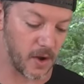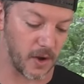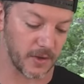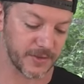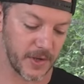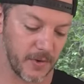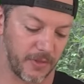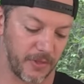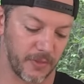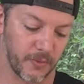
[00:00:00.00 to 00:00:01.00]
also
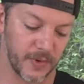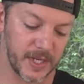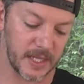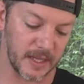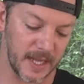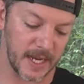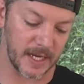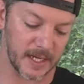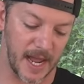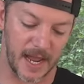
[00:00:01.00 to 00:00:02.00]

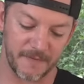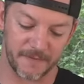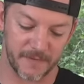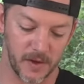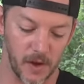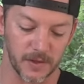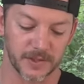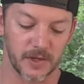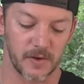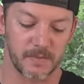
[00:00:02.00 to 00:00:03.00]
three-ling knife,
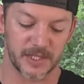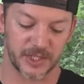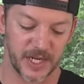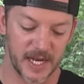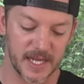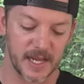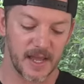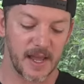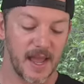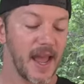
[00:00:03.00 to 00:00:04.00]
also machete,
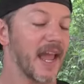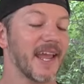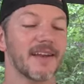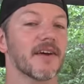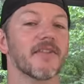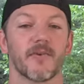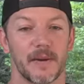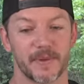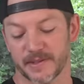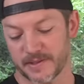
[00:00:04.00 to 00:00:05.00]
and other
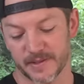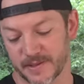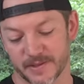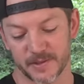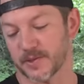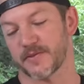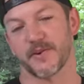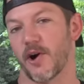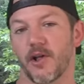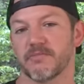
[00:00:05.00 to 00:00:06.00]
weapons. This is used
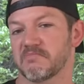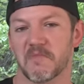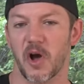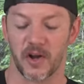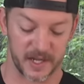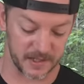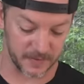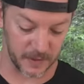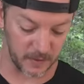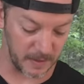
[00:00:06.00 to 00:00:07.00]
for all kinds
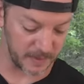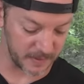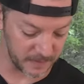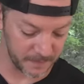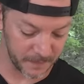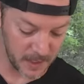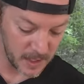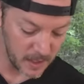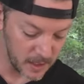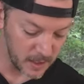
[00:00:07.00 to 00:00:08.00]
of other weapons.
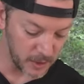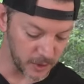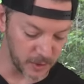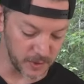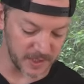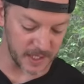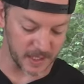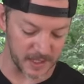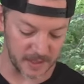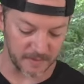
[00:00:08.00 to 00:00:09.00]

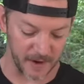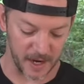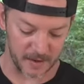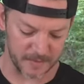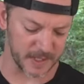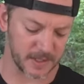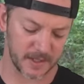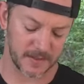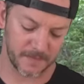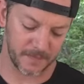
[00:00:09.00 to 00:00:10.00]
Using the
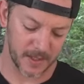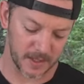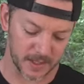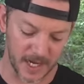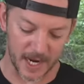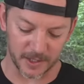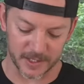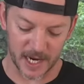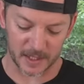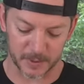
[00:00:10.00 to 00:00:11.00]
environment. The dagger
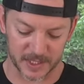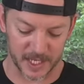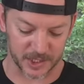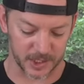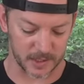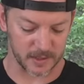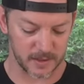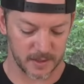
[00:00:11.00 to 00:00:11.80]
attack protection,